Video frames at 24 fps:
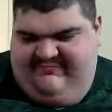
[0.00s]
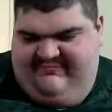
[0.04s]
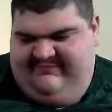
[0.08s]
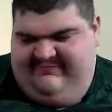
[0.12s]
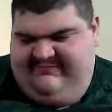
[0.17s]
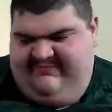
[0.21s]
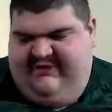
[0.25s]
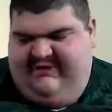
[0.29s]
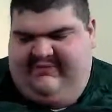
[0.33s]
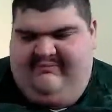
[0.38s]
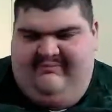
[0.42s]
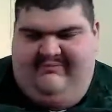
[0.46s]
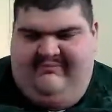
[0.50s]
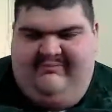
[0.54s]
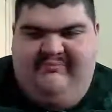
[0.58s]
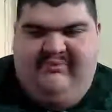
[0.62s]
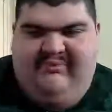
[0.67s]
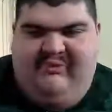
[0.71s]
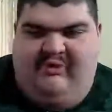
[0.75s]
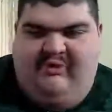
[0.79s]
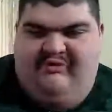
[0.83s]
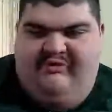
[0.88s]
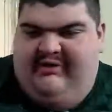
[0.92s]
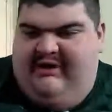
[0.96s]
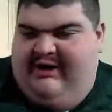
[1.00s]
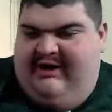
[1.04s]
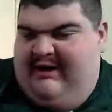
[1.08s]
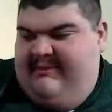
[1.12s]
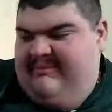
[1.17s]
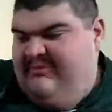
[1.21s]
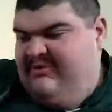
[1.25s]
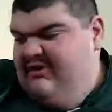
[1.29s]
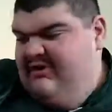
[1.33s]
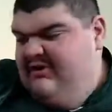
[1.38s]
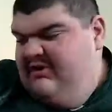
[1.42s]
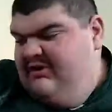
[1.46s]
freaking bull crap.
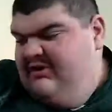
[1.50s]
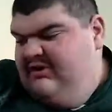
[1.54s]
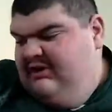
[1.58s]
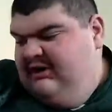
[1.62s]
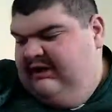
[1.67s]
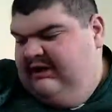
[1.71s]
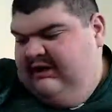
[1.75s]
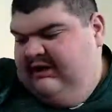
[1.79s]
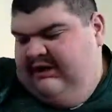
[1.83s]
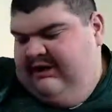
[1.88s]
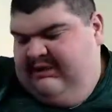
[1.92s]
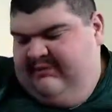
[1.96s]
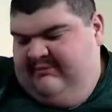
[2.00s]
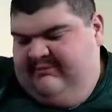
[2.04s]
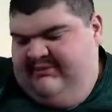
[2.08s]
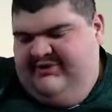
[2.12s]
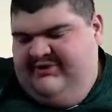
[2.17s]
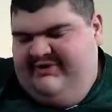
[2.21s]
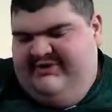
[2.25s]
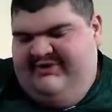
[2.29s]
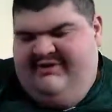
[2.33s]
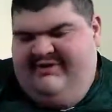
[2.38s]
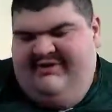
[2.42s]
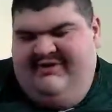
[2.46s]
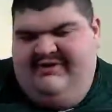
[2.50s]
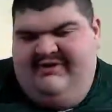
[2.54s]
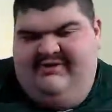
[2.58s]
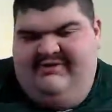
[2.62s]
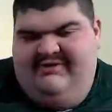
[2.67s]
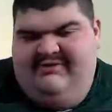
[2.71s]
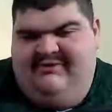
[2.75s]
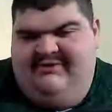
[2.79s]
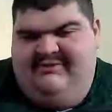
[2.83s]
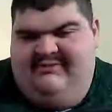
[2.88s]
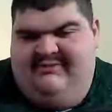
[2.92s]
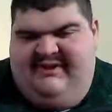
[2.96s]

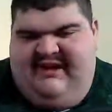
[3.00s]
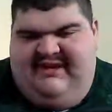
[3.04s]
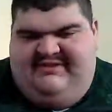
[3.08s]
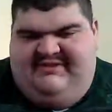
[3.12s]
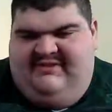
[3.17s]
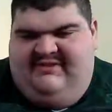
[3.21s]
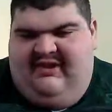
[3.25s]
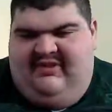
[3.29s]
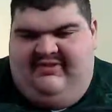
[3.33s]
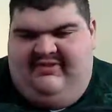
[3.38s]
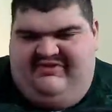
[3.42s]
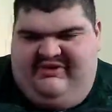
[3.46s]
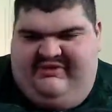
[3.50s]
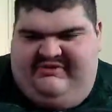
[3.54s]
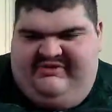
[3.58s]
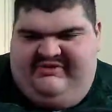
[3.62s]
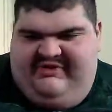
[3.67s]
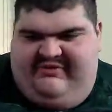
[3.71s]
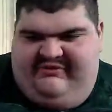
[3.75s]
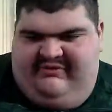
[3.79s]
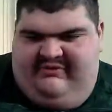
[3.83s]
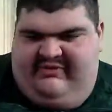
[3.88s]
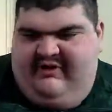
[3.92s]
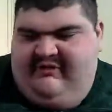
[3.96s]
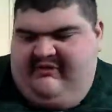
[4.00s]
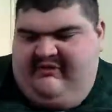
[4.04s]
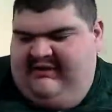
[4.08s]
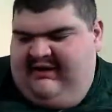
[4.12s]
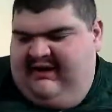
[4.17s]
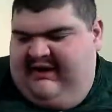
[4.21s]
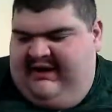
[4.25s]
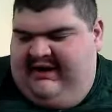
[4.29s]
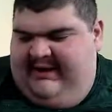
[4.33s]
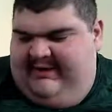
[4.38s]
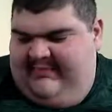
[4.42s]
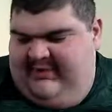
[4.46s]
But that's another subject for another
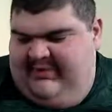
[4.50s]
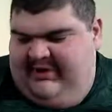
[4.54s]
time.